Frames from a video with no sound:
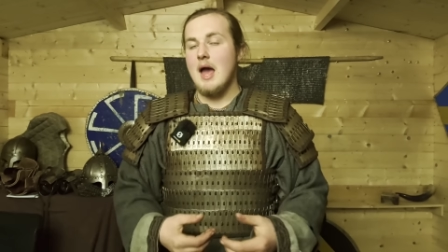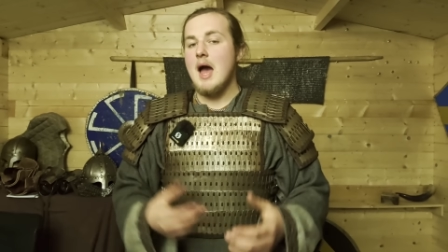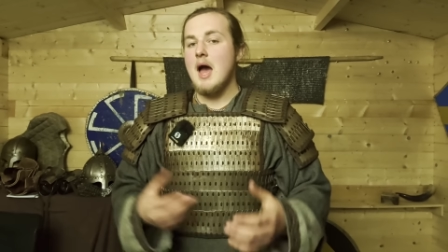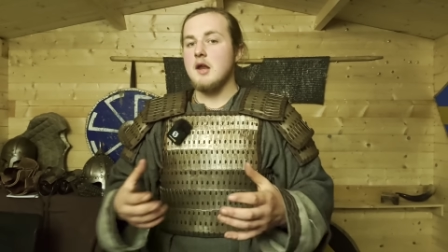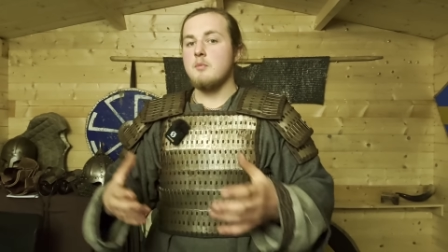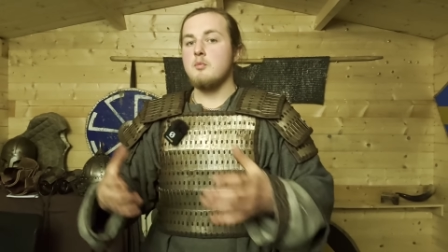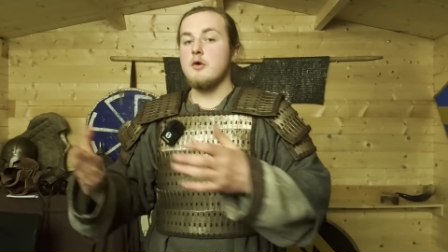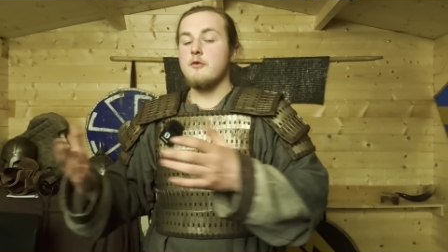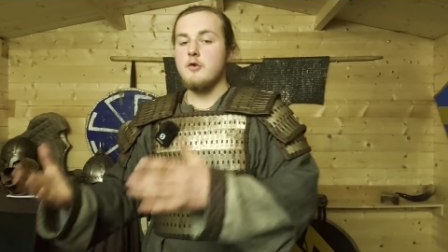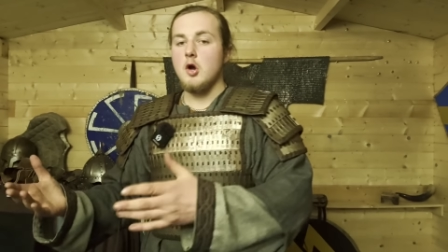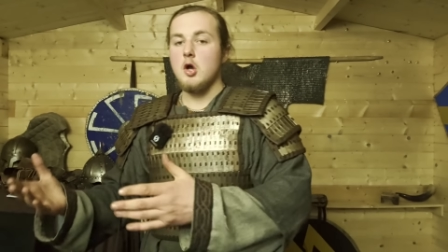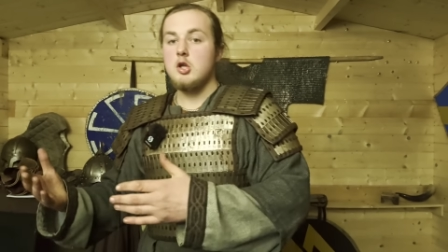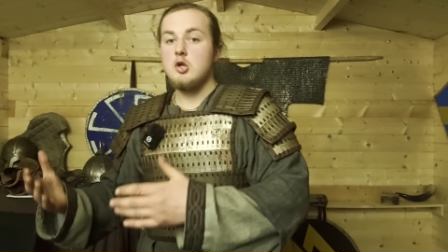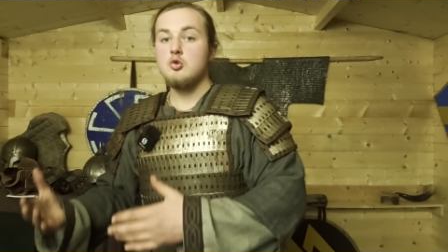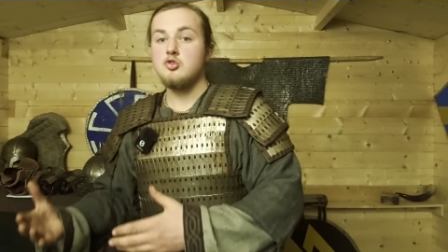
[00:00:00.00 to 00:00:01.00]
and
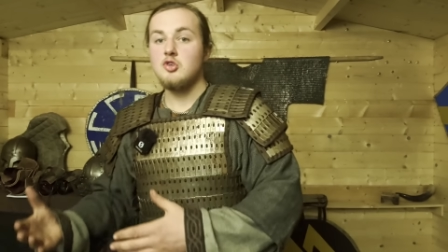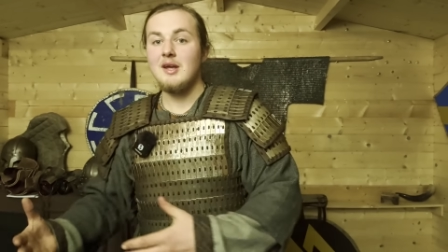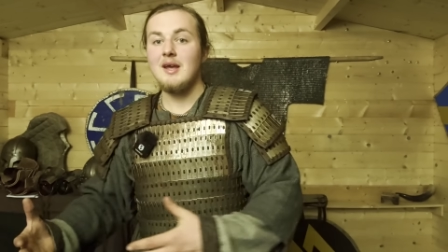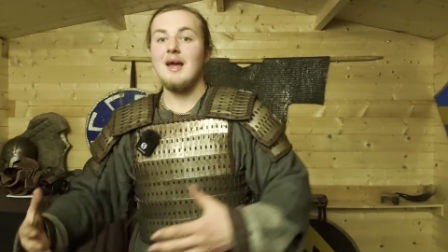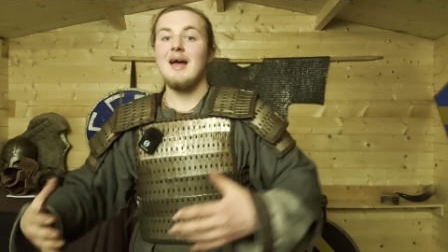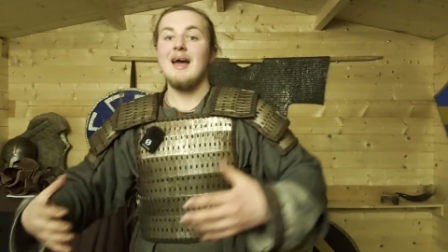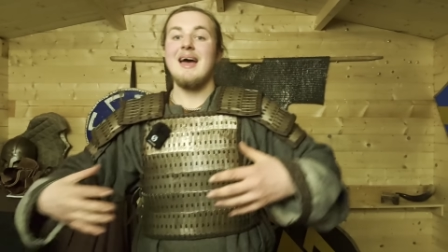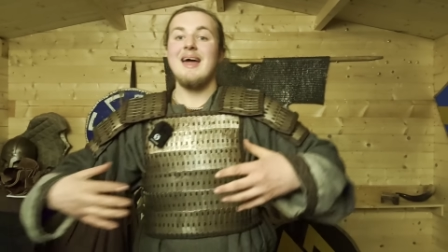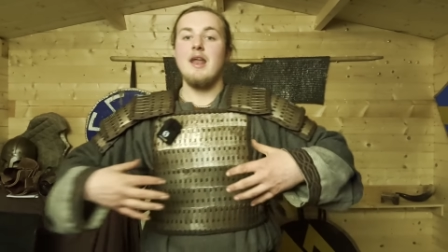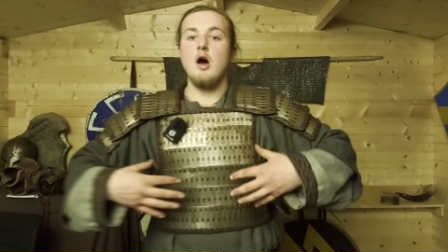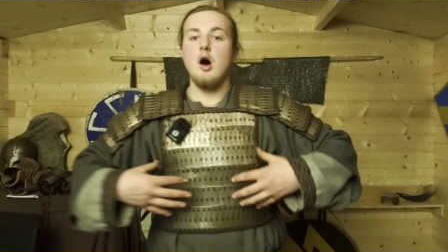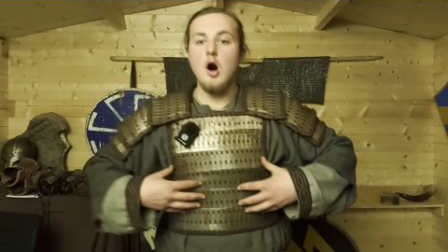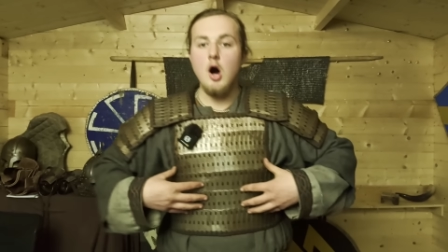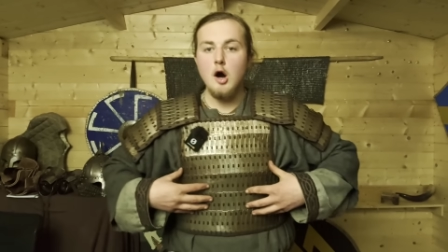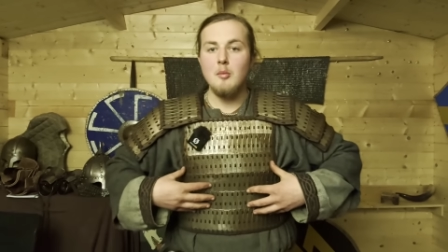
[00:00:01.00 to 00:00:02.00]
preferred using an
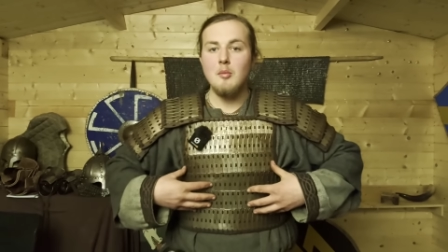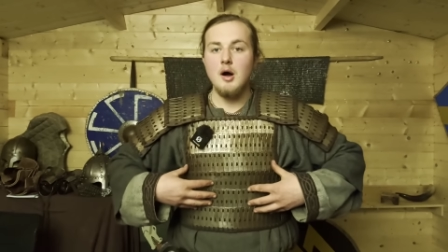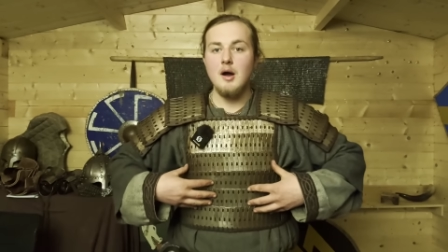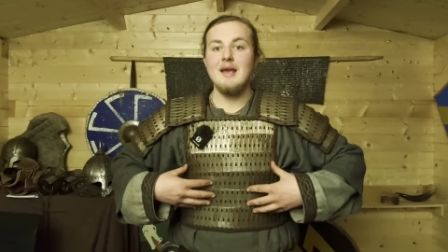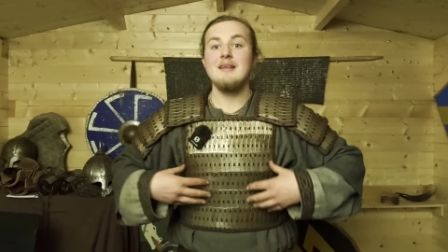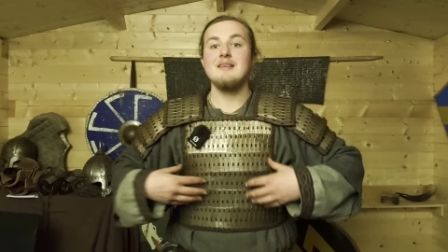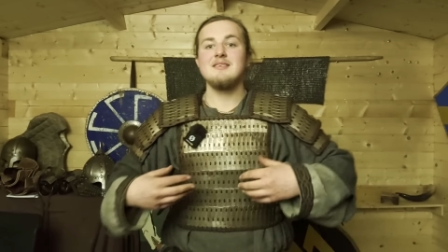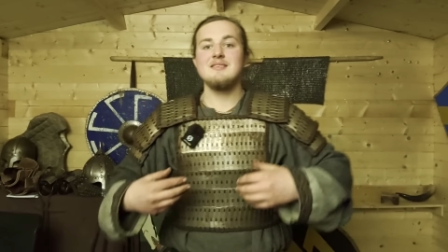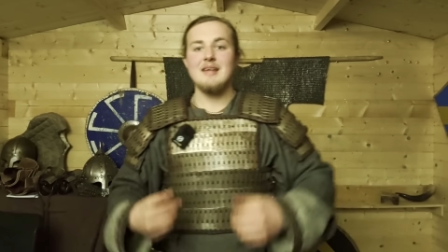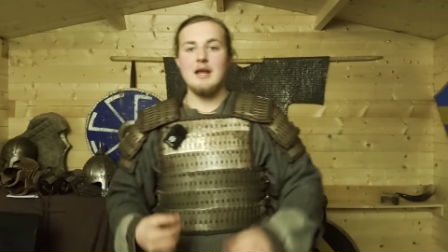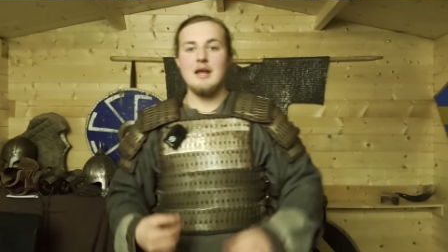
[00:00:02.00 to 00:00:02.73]
armor instead